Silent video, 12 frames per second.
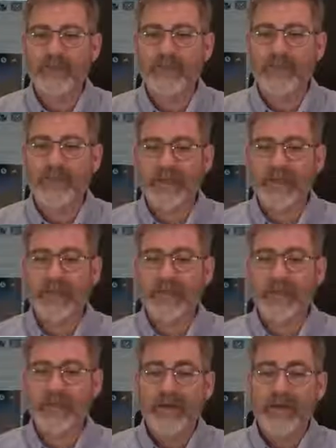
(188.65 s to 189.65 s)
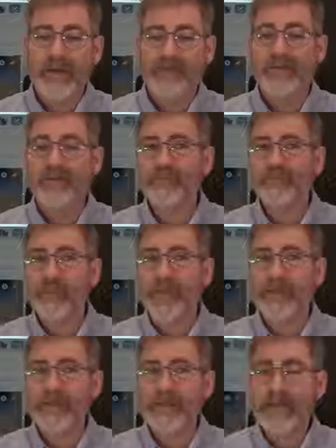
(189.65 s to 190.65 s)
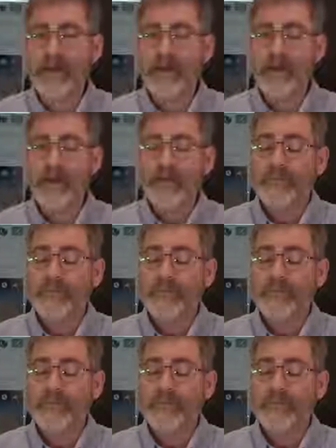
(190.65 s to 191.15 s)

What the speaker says: to begin with at this point here,